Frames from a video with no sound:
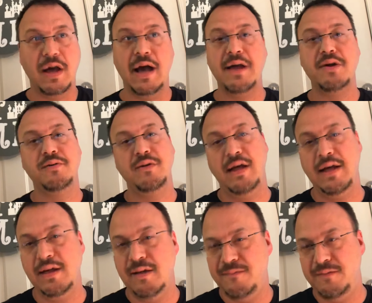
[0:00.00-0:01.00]
I don't,
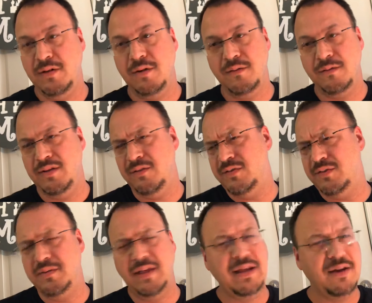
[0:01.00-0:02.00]
if, it's
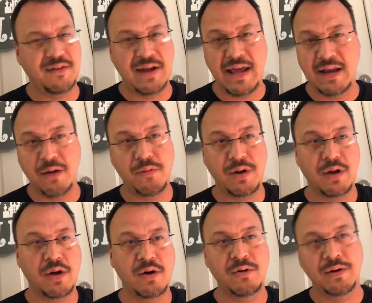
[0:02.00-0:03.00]
the heat of the day and I want to
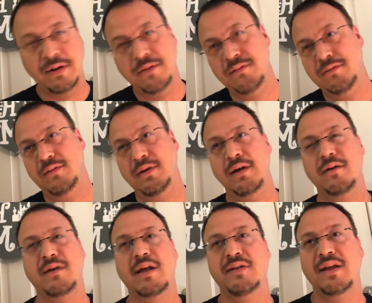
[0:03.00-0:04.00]
go and,
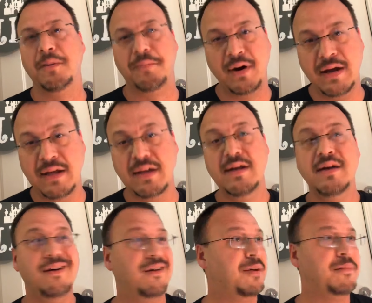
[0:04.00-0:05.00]
kind of take a break,
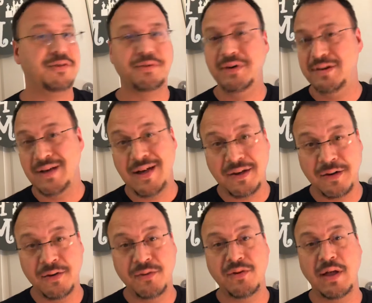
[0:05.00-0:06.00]
I get my 3
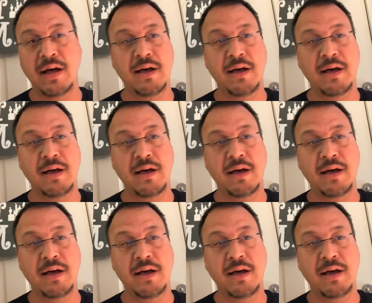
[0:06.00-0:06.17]
tacos.